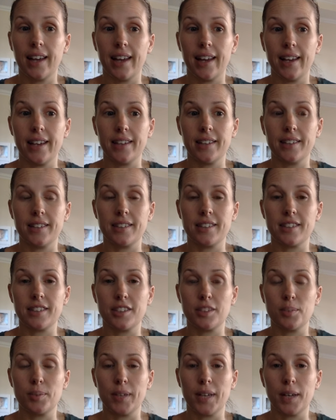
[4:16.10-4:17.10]
and
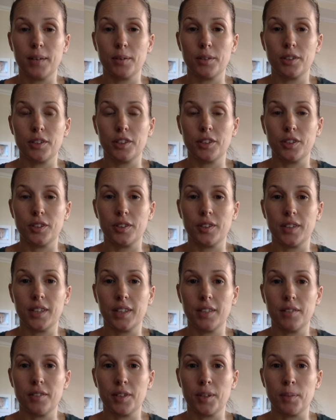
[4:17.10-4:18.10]
to be able to
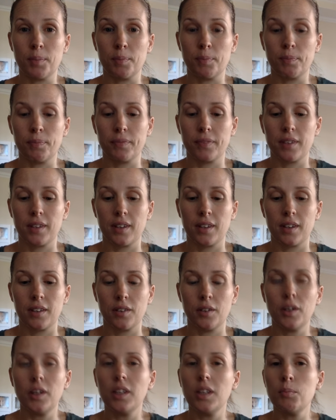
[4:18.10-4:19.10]
give them
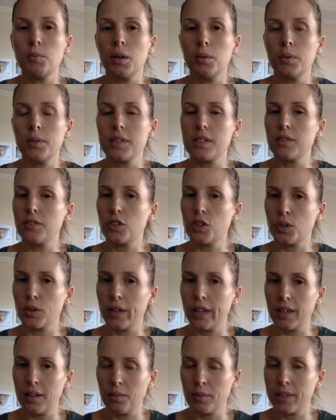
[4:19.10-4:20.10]
not only moments of
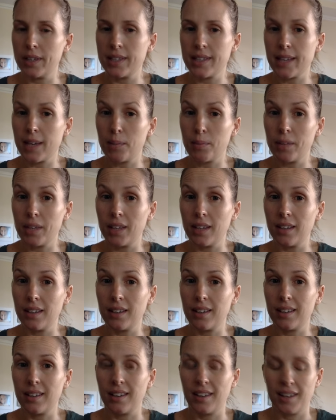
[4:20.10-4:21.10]
joy when it's happening,
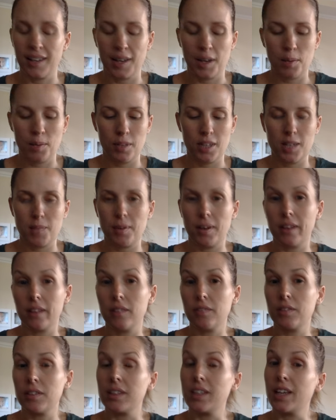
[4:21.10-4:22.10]
but to be able
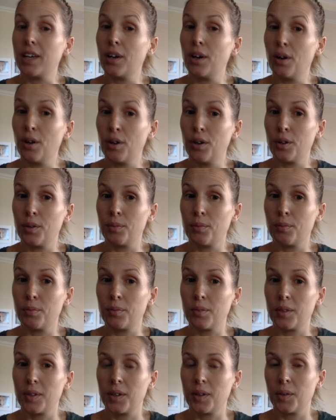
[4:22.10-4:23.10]
to fill their home
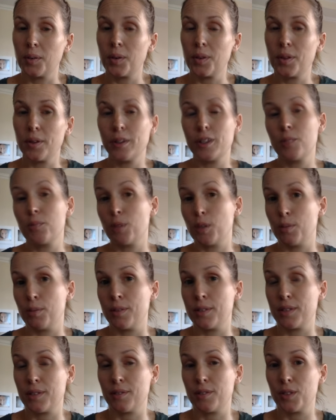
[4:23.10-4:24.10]
with those
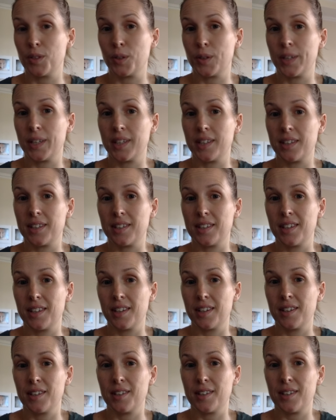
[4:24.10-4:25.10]
moments of joy
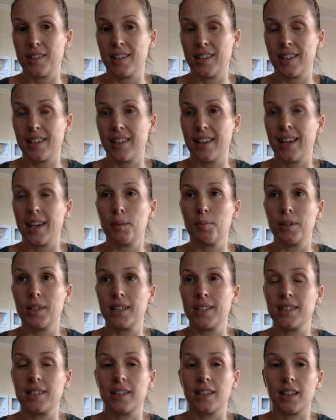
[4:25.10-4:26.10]
so that the
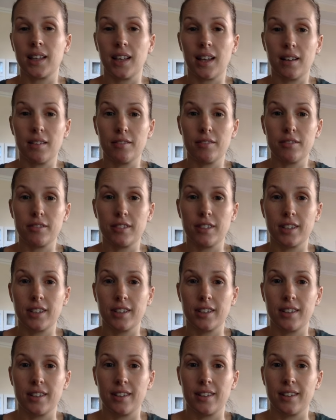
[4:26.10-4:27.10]
happiness and the love,
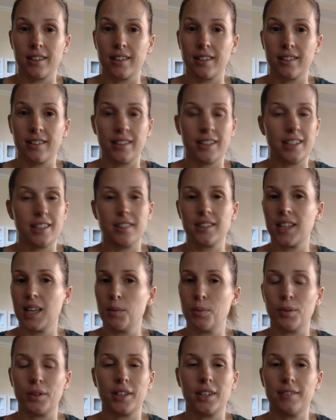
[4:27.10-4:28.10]
they just
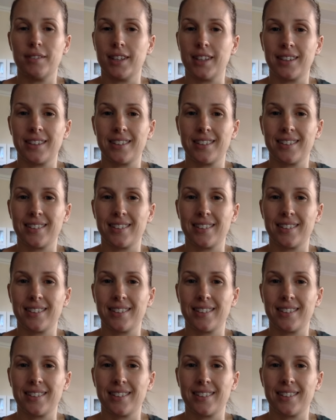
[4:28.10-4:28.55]
keep on giving.